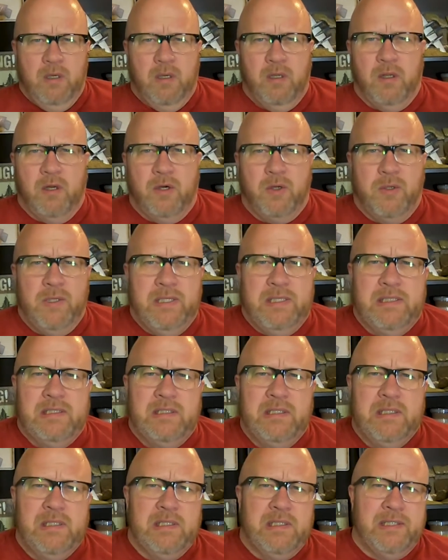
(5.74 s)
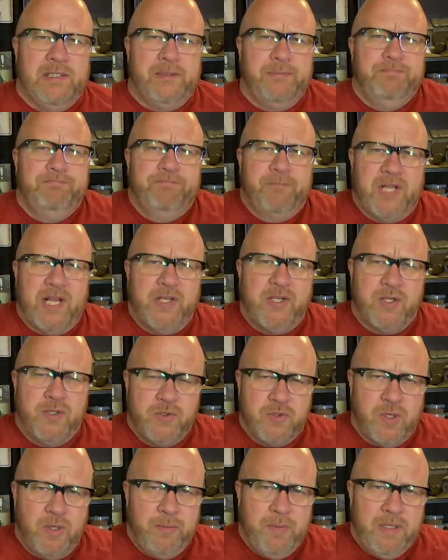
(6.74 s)
Hello, glad you could
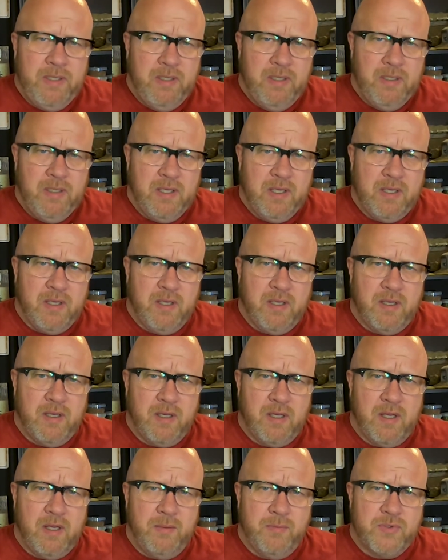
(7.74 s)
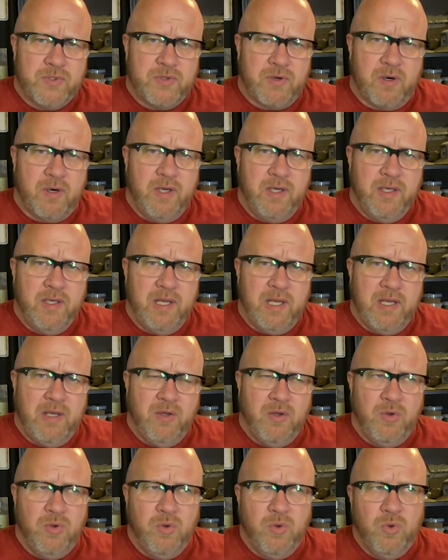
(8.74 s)
join me. I am starting a
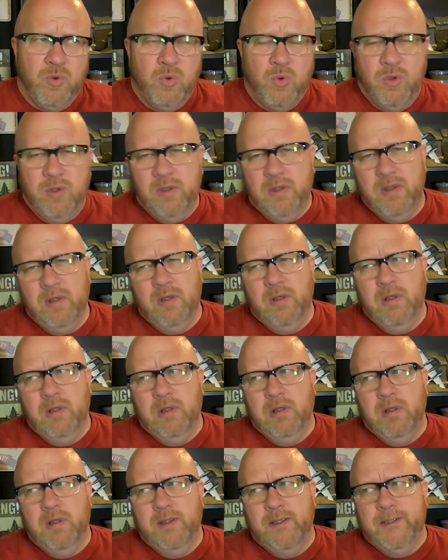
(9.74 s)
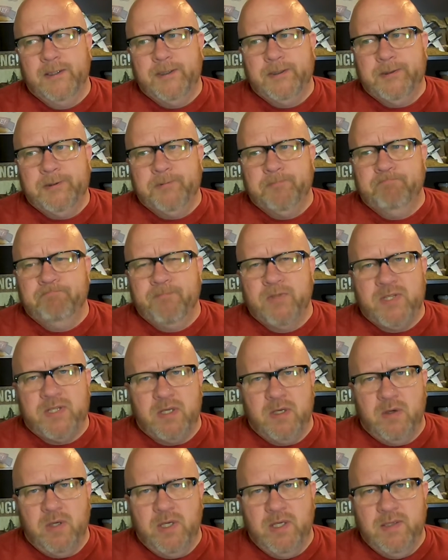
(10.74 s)
new
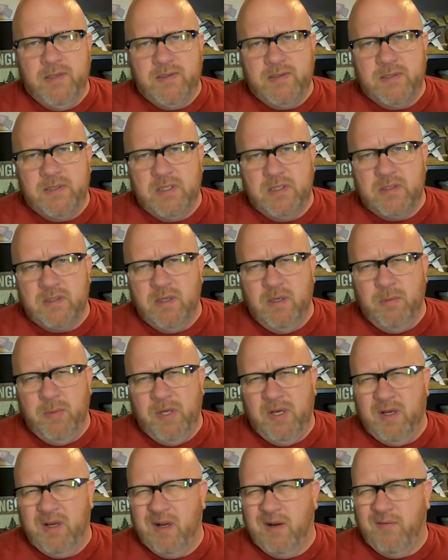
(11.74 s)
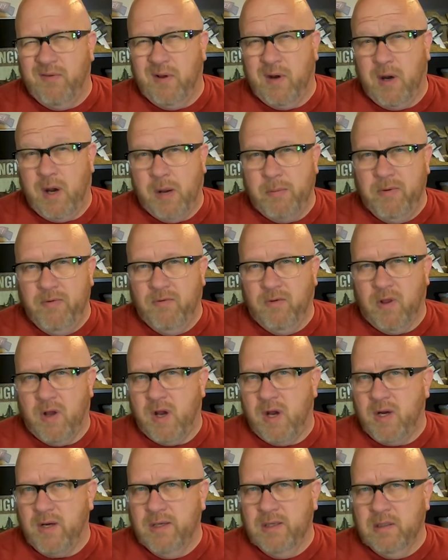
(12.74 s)
series. It's going to be kind of a hobby
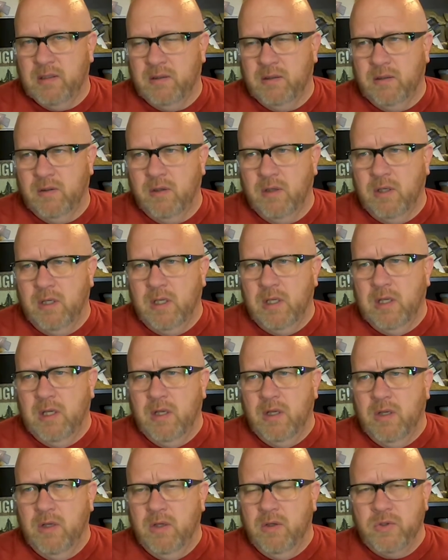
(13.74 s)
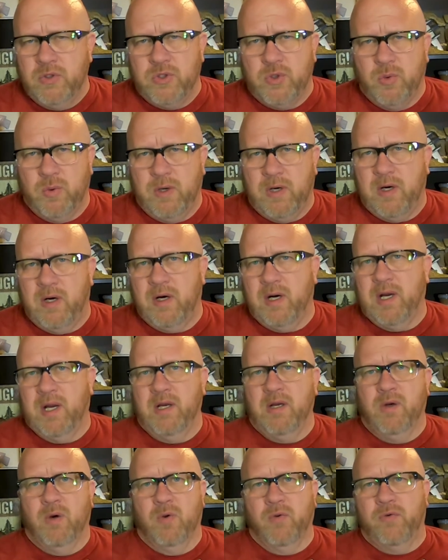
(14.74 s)
vlog to where I
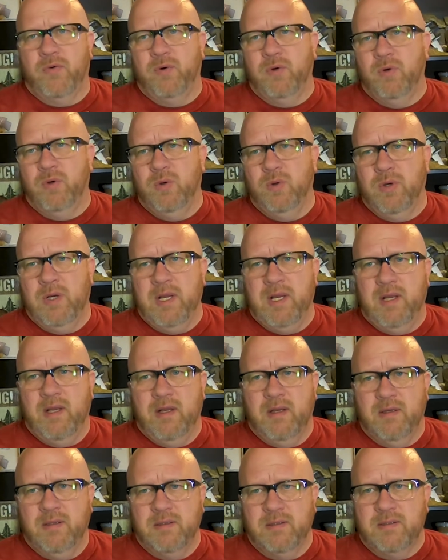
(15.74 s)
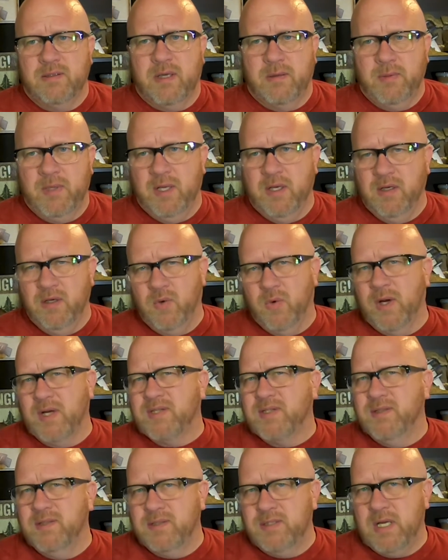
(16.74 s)
go through and I'm getting
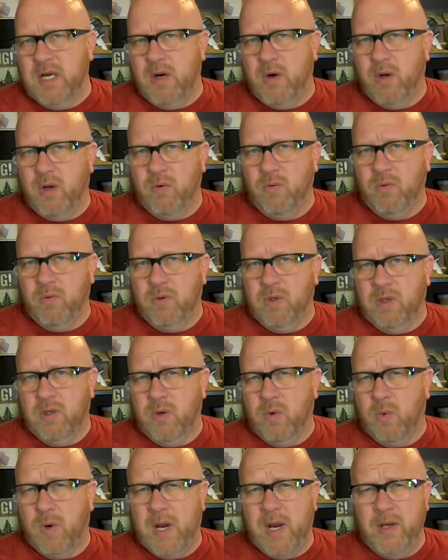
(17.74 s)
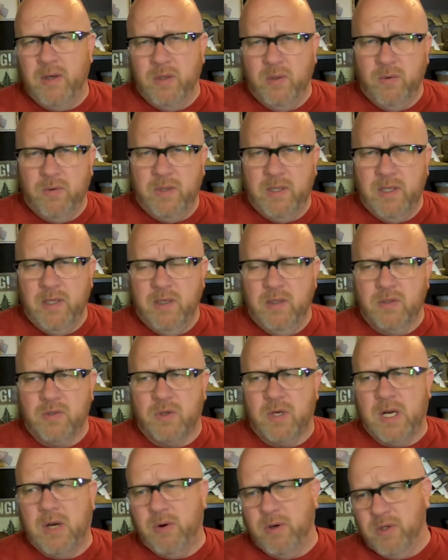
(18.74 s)
questions now on why I do things or
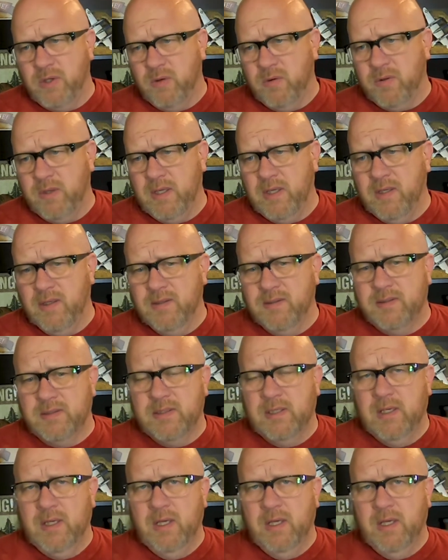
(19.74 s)
how I do things.